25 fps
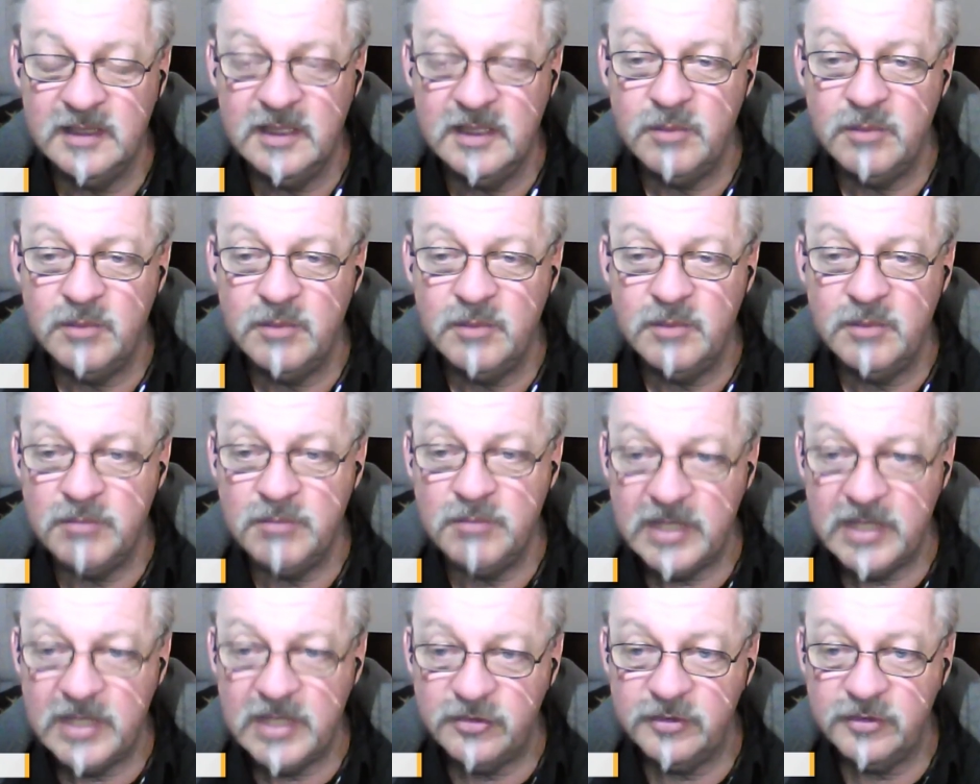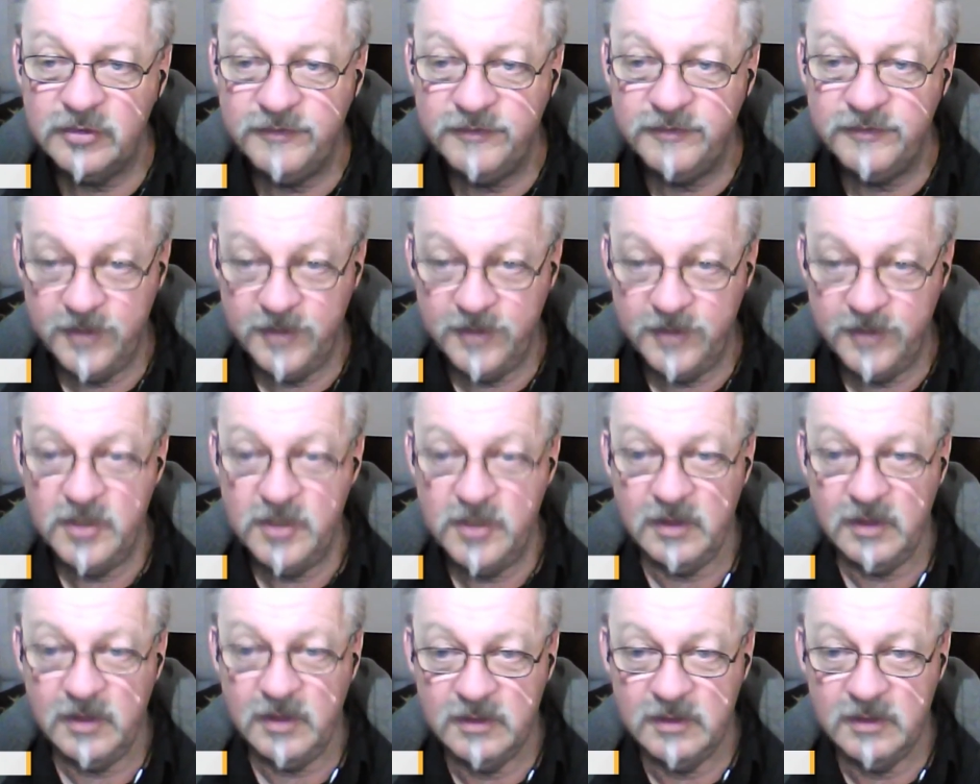much
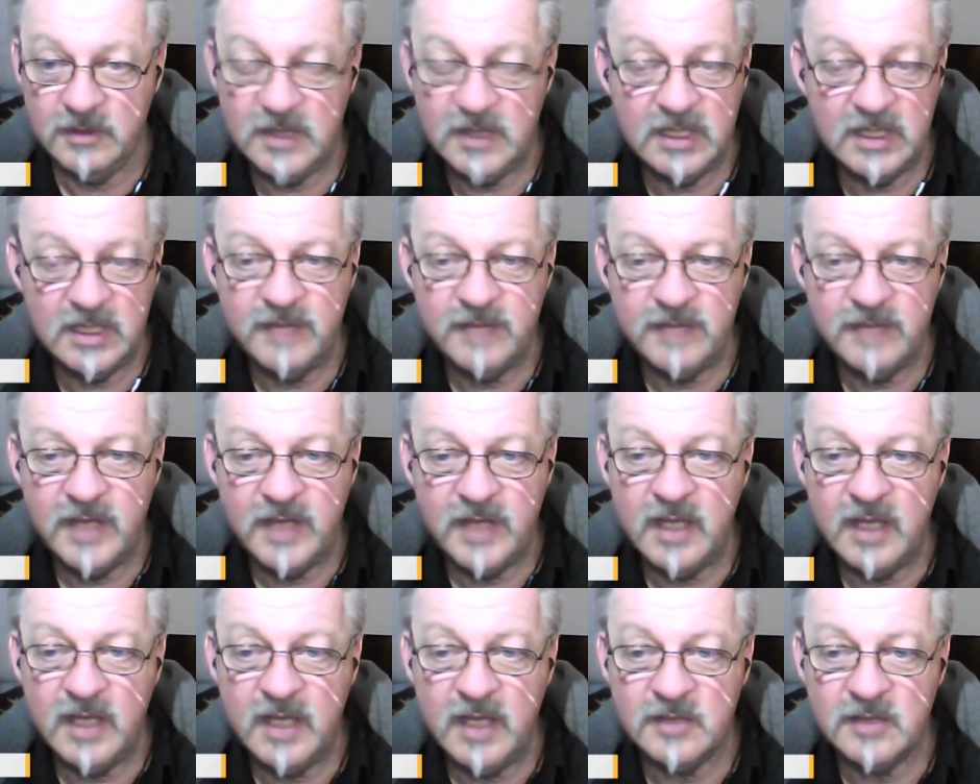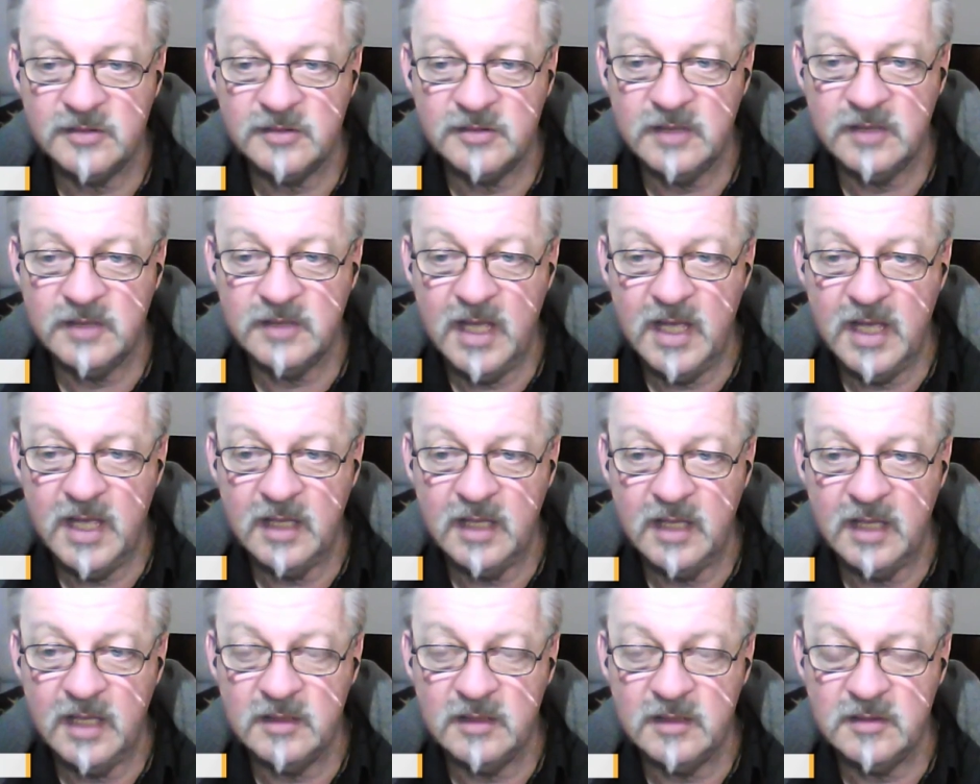further than it ever has,
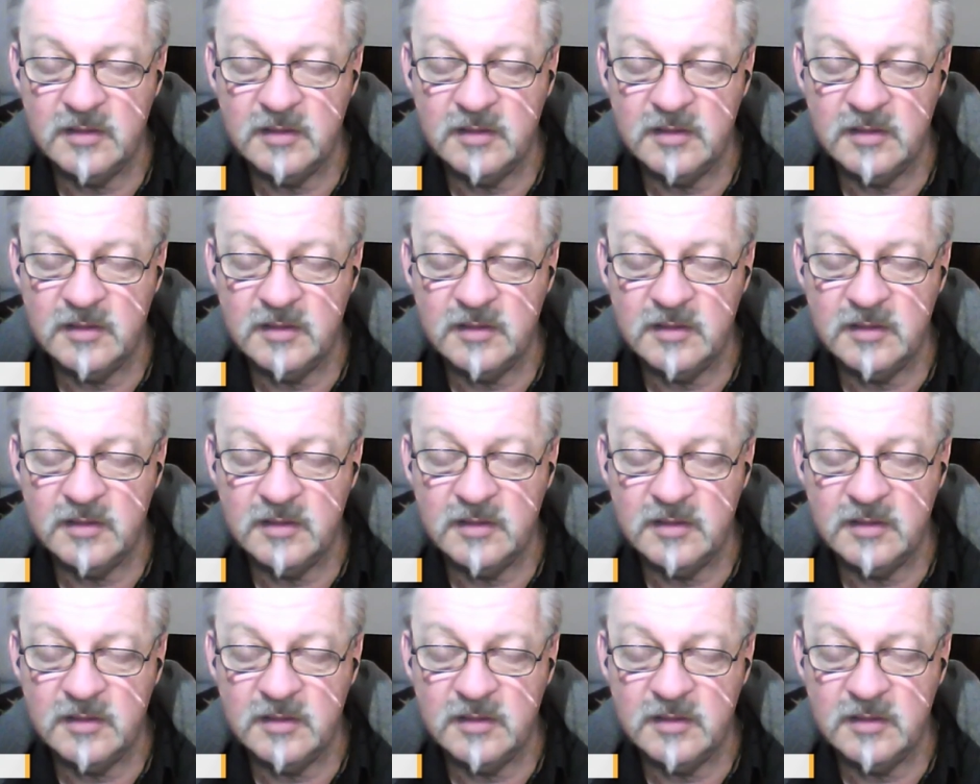and